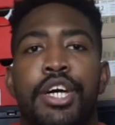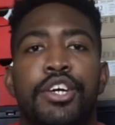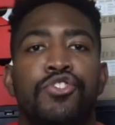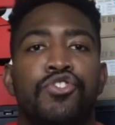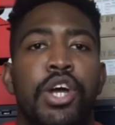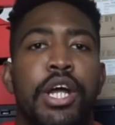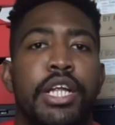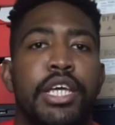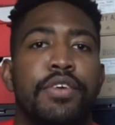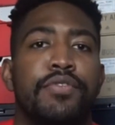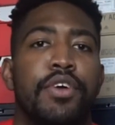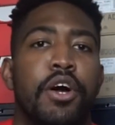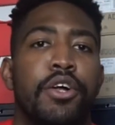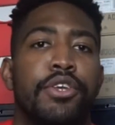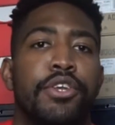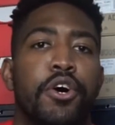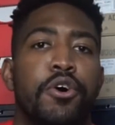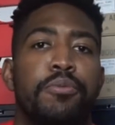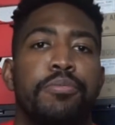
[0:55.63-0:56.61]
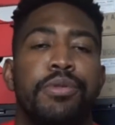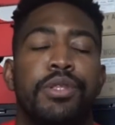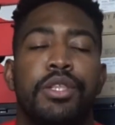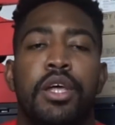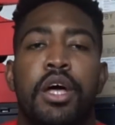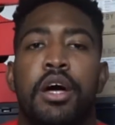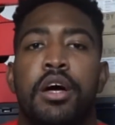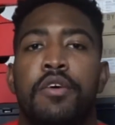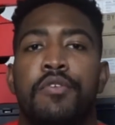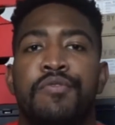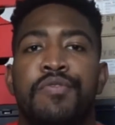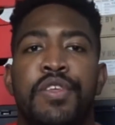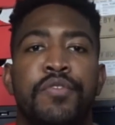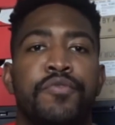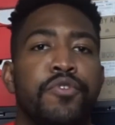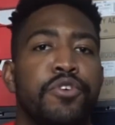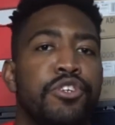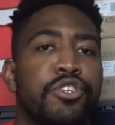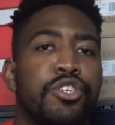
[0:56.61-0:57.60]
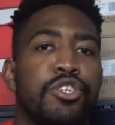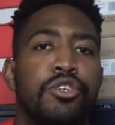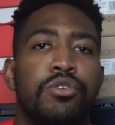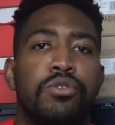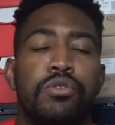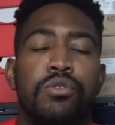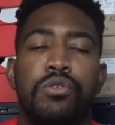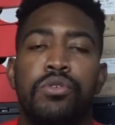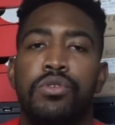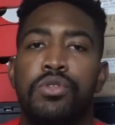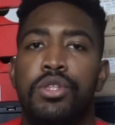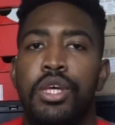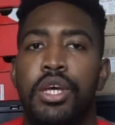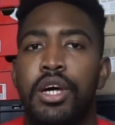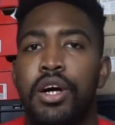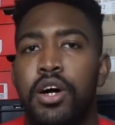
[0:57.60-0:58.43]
trying to give y'all dope stuff, different shoes.